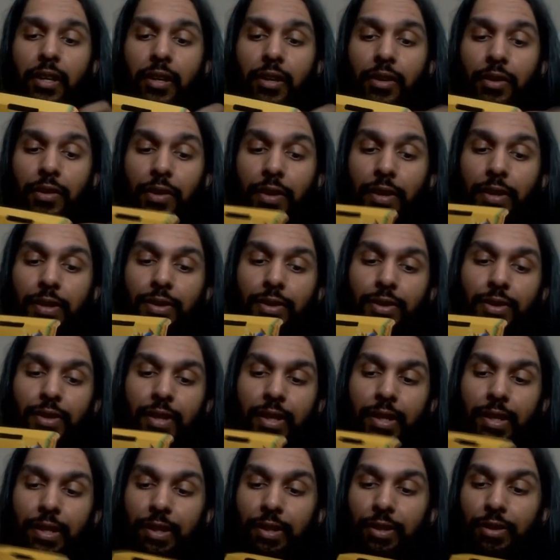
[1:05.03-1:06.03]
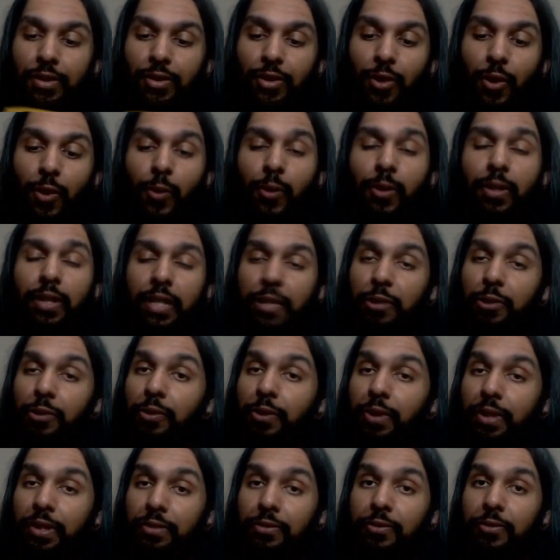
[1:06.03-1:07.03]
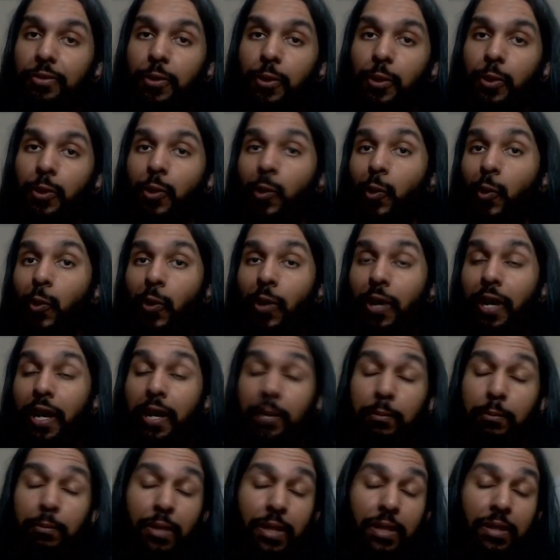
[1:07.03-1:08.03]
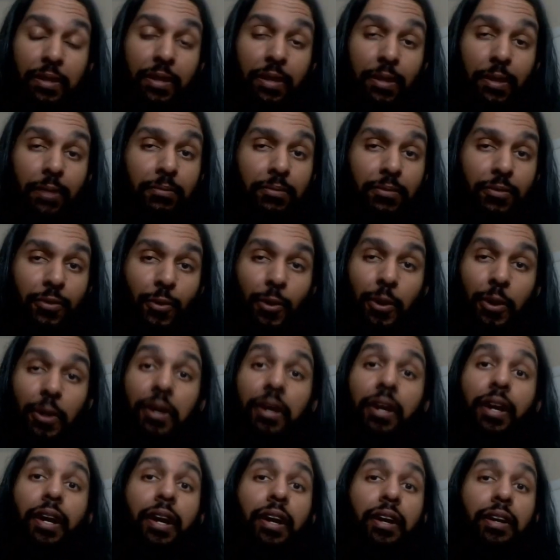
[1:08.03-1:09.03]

this is currently going for, or I picked it up for,